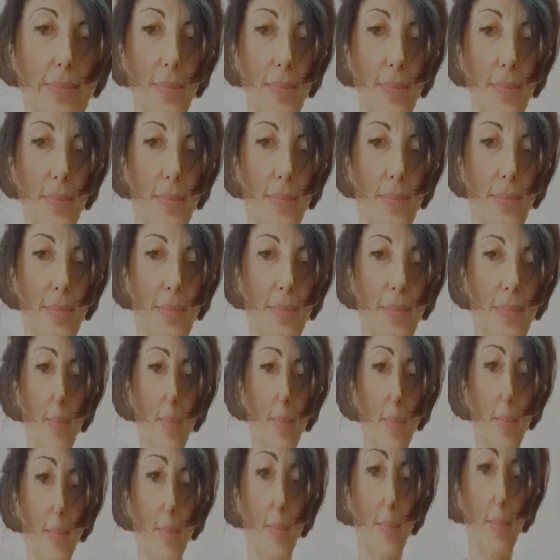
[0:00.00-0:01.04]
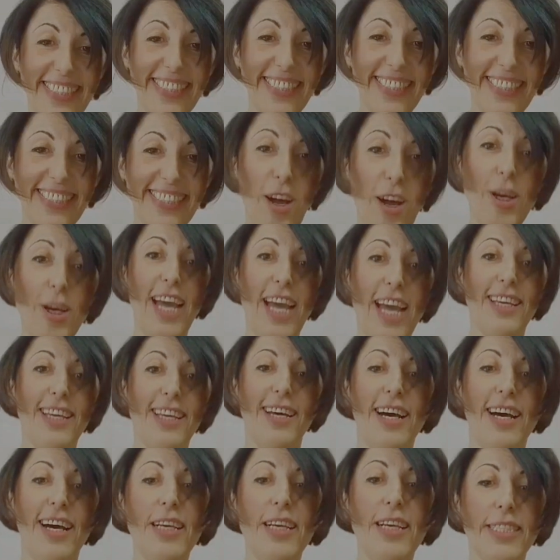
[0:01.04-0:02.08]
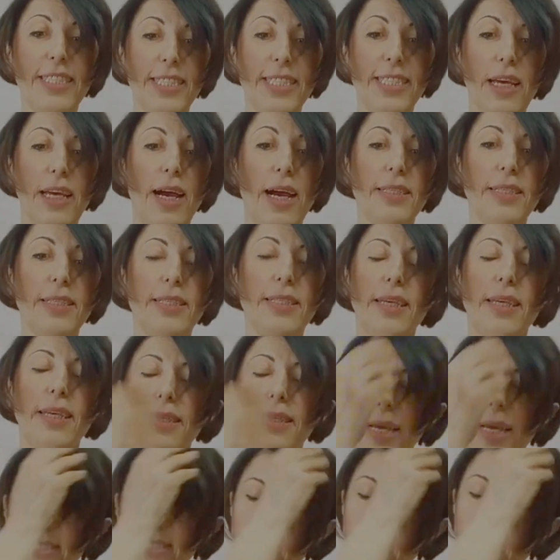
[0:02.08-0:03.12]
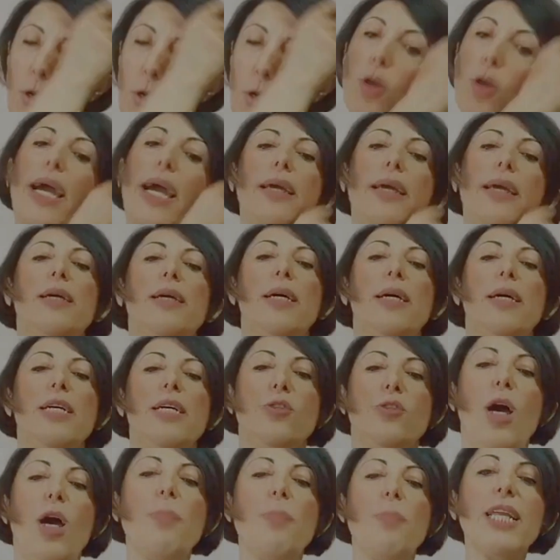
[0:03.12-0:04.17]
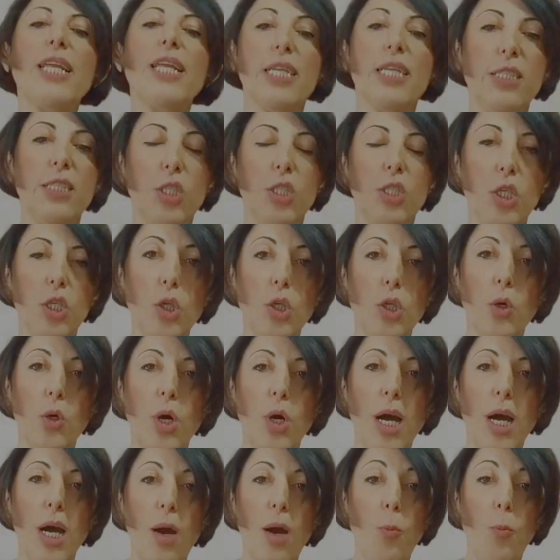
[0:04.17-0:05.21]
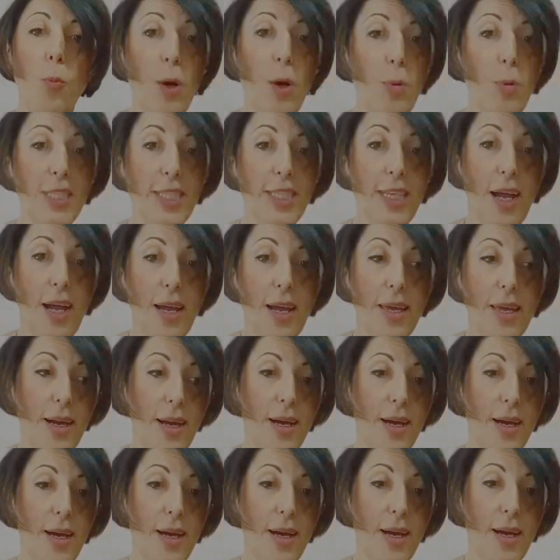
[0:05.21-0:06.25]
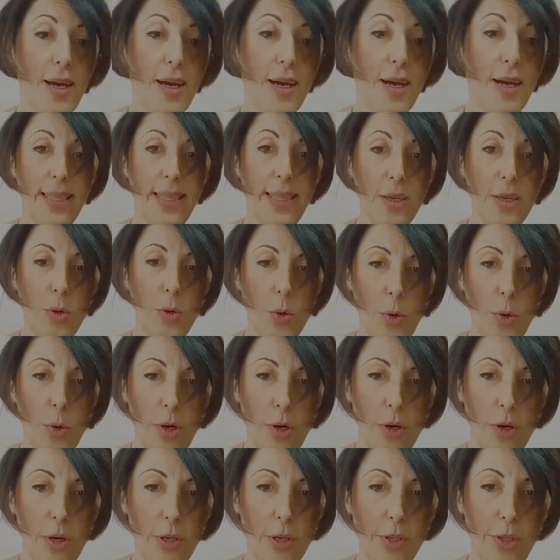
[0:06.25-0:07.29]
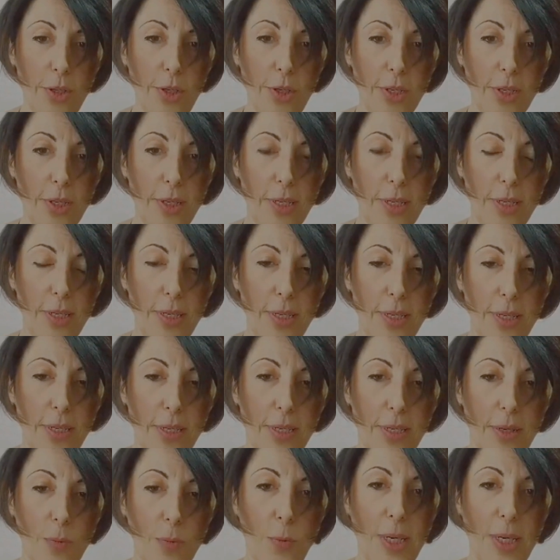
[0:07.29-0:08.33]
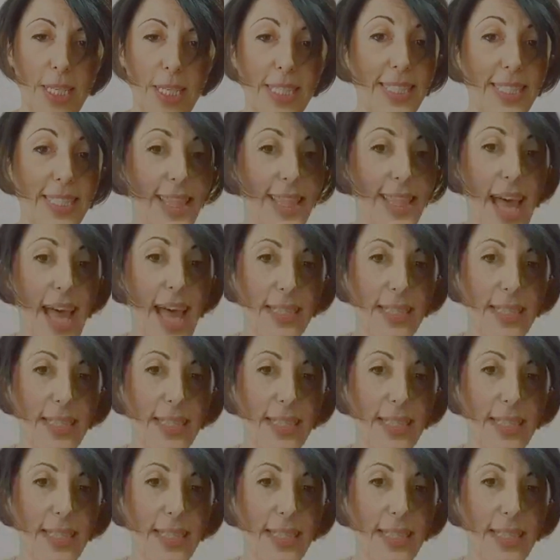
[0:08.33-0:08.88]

Am I back, guys? Okay, I see a yes. Okay, so I'm gonna continue. Where was I? Last thing you heard. What is the